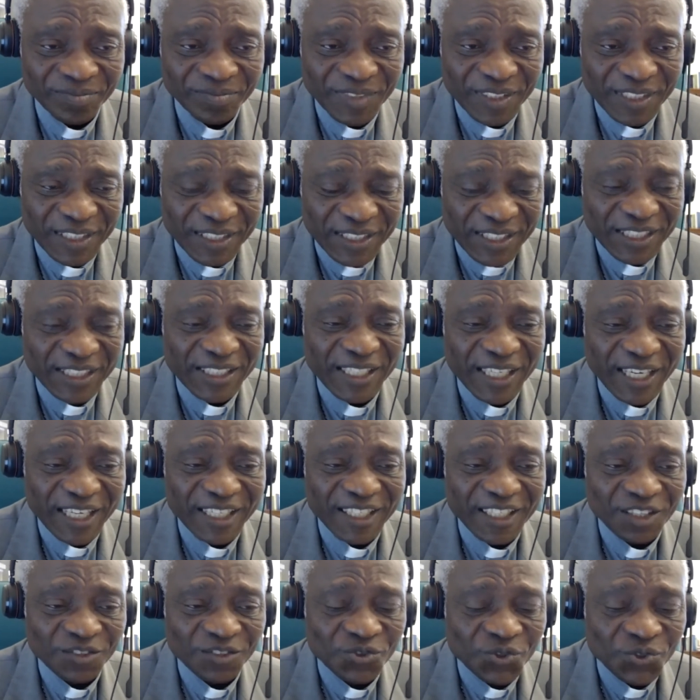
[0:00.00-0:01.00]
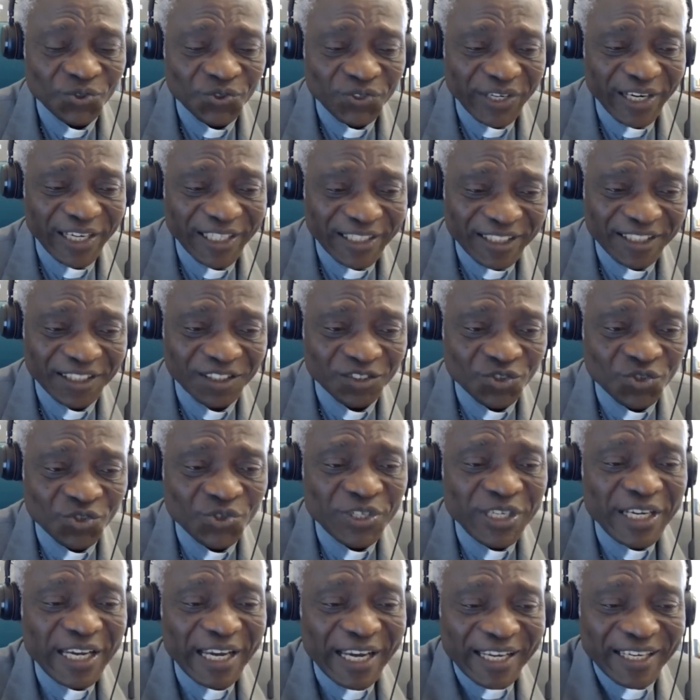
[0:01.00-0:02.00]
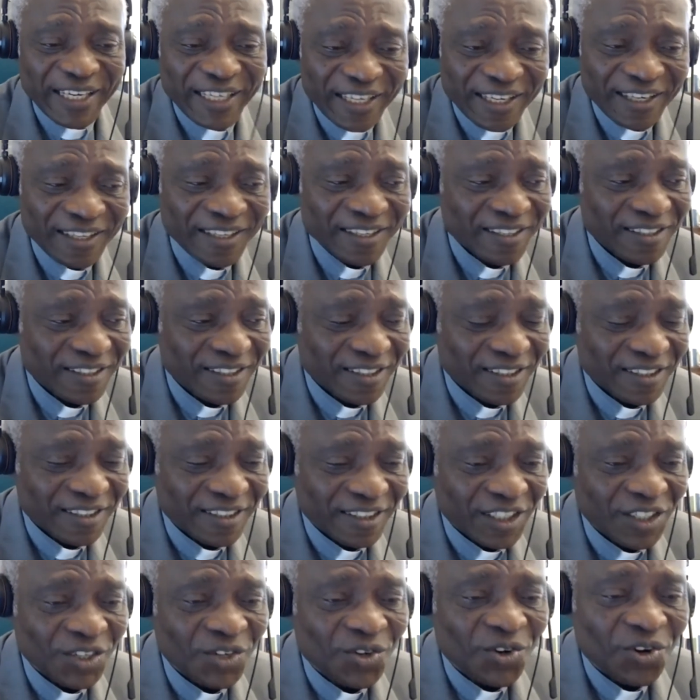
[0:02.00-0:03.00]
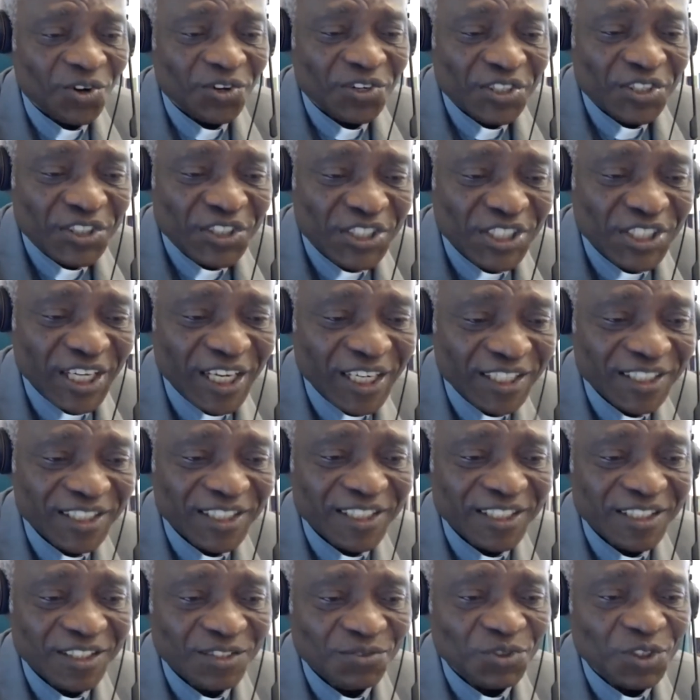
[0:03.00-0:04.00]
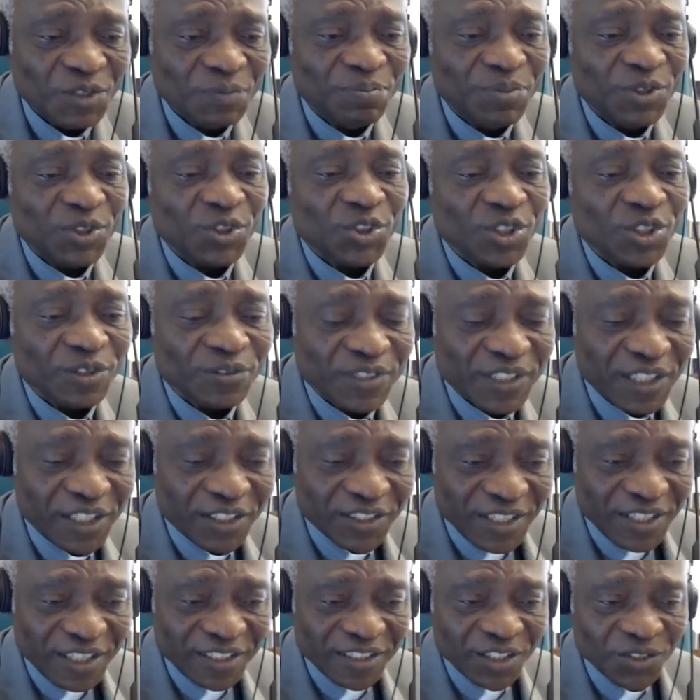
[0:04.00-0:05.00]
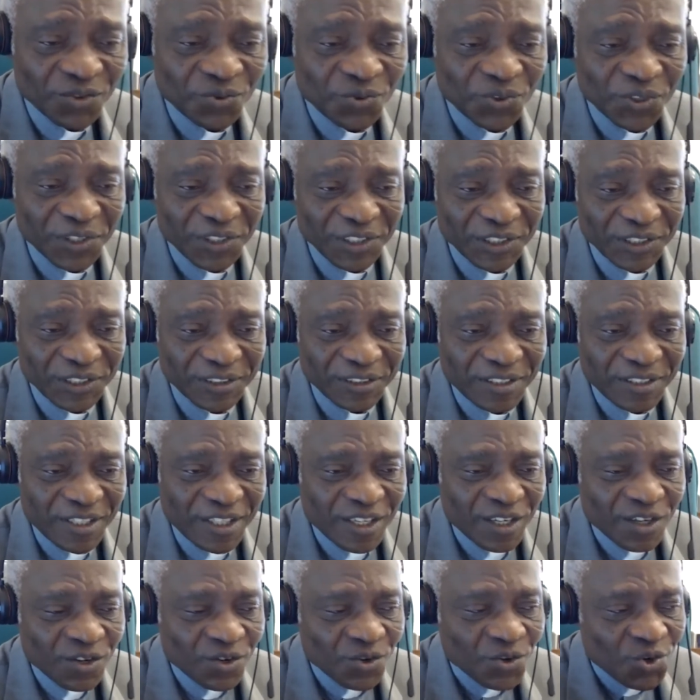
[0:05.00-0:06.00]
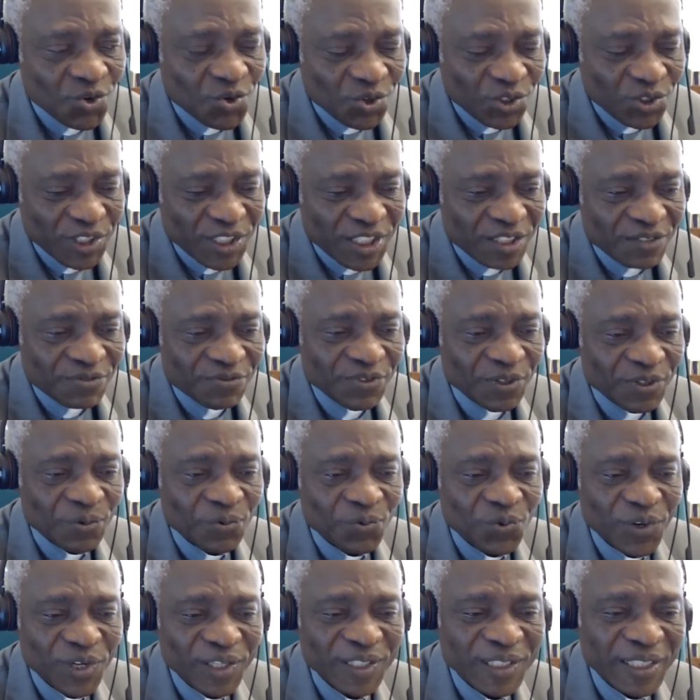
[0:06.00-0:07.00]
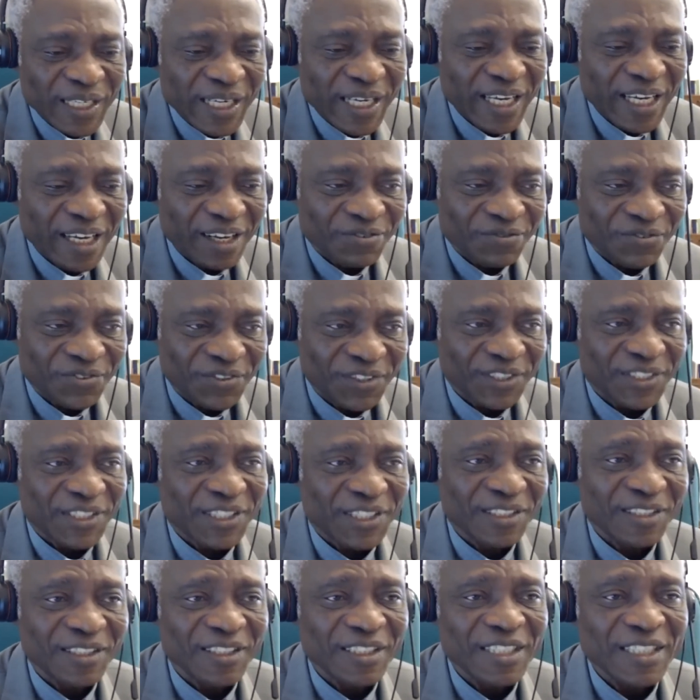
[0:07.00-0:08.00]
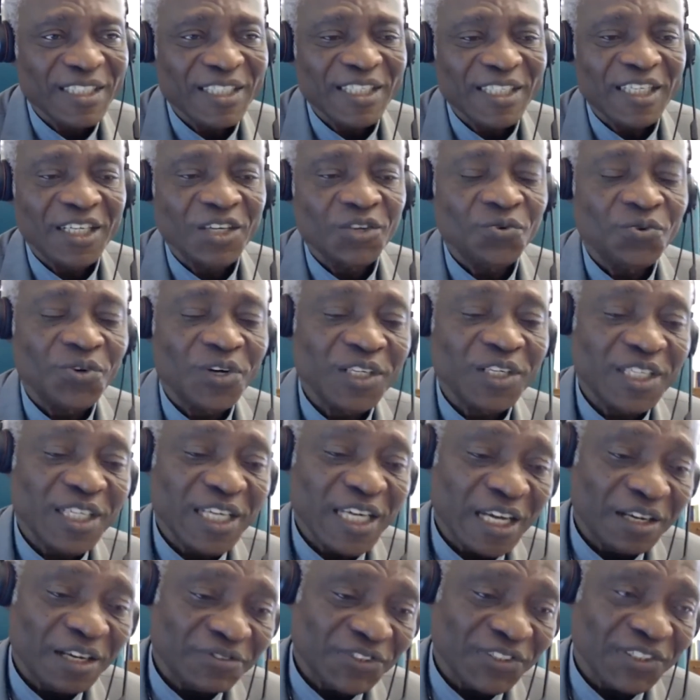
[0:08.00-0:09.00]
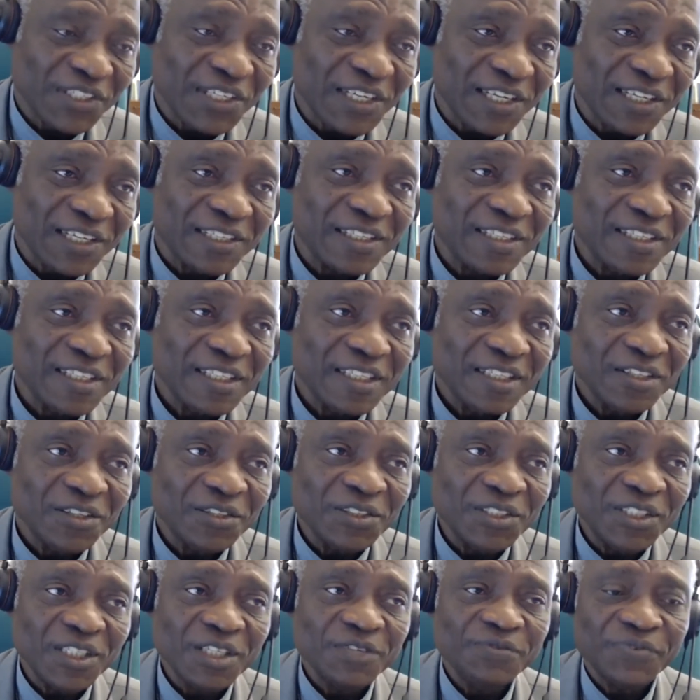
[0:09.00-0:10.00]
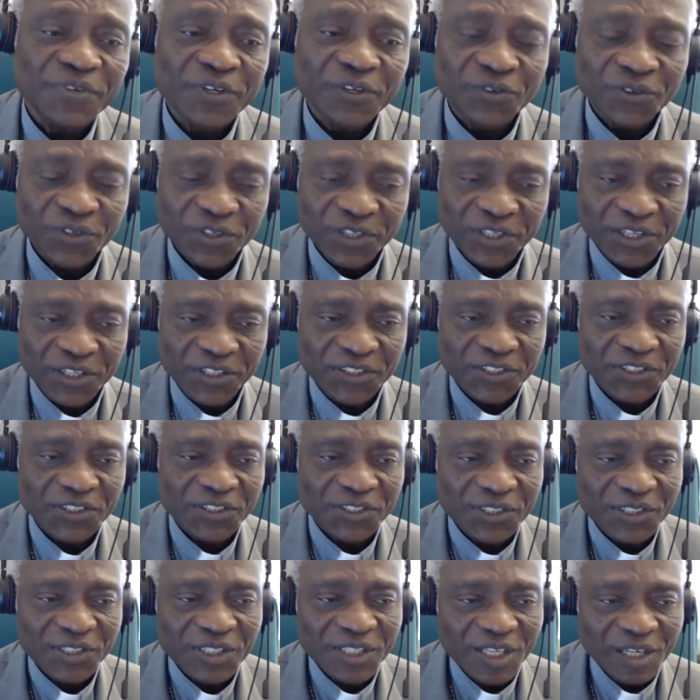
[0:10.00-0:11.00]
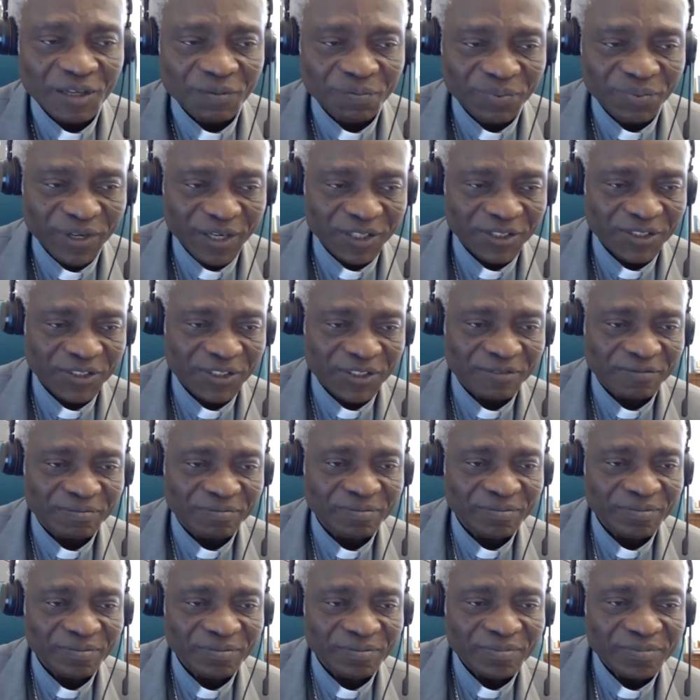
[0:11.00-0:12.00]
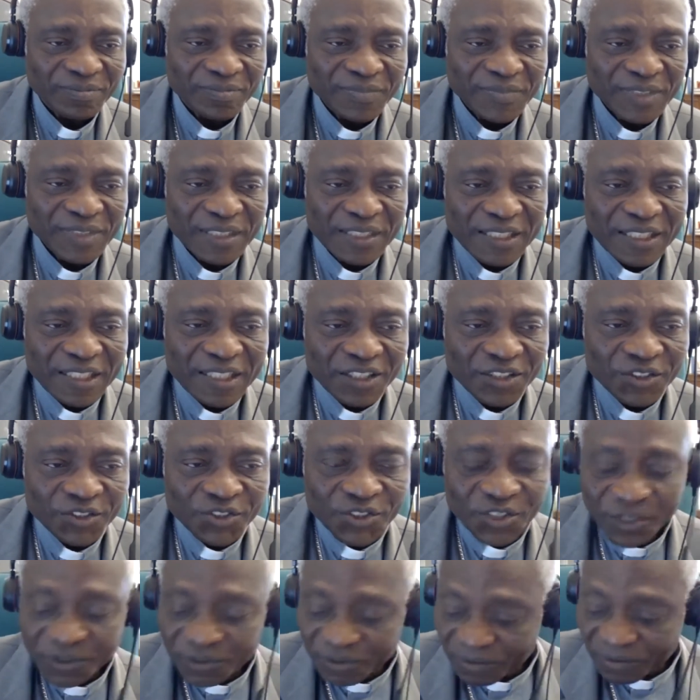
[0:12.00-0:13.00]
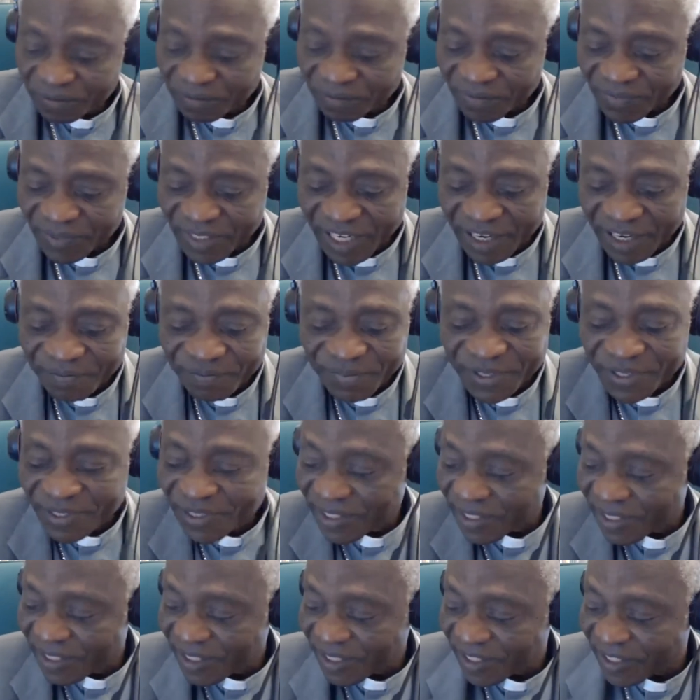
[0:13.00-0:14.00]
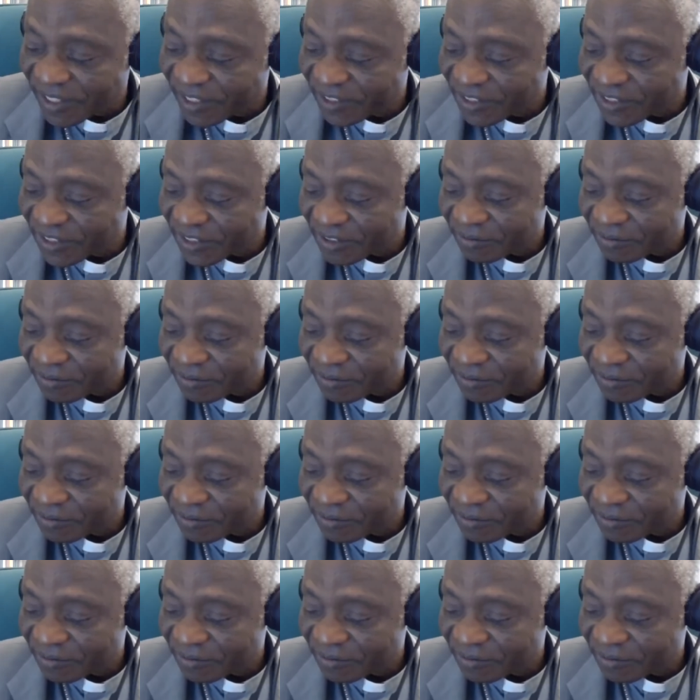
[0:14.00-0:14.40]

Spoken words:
decided to write it together in collegiality with bishops around the world, quoting from what they have written and what they have said on different occasions in the past. So that being the case,